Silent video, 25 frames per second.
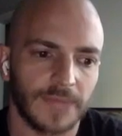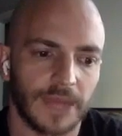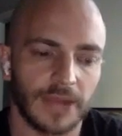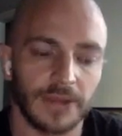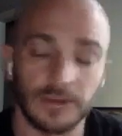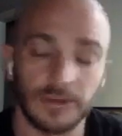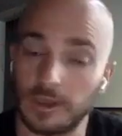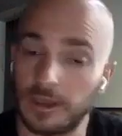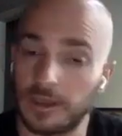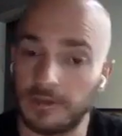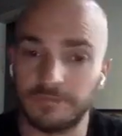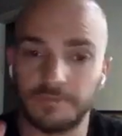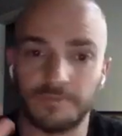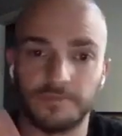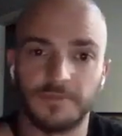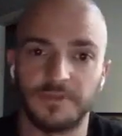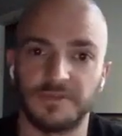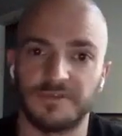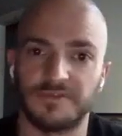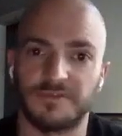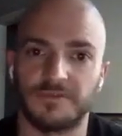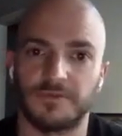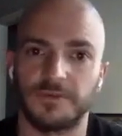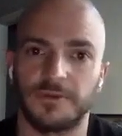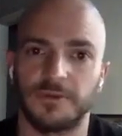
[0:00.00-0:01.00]
don't know how
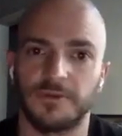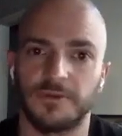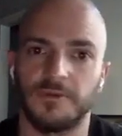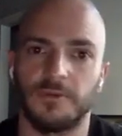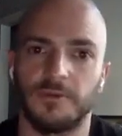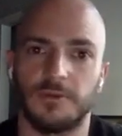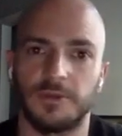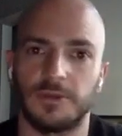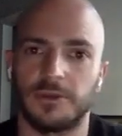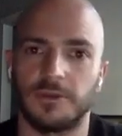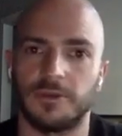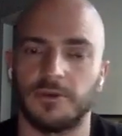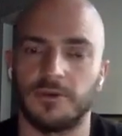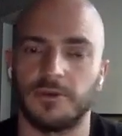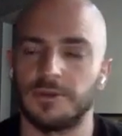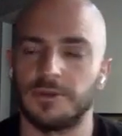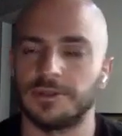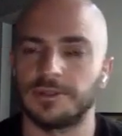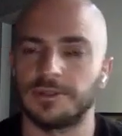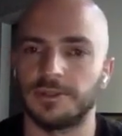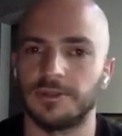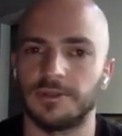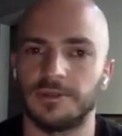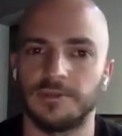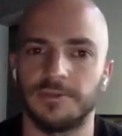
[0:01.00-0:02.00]
much further you want me to go
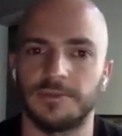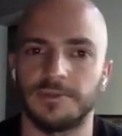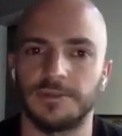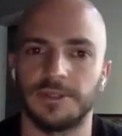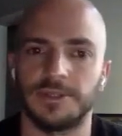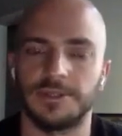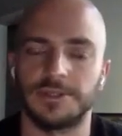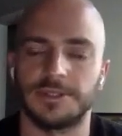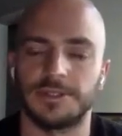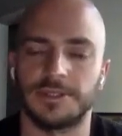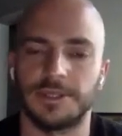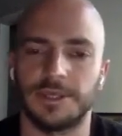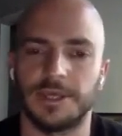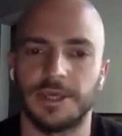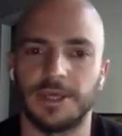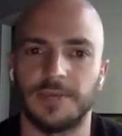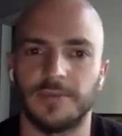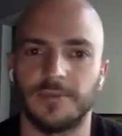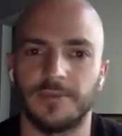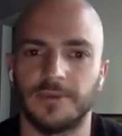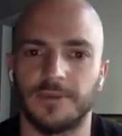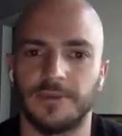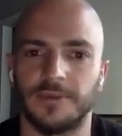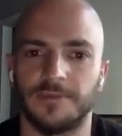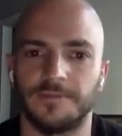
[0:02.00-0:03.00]
into that,
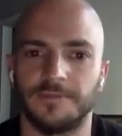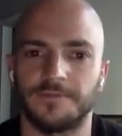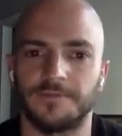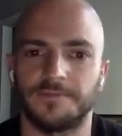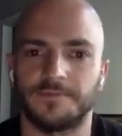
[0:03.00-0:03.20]
but.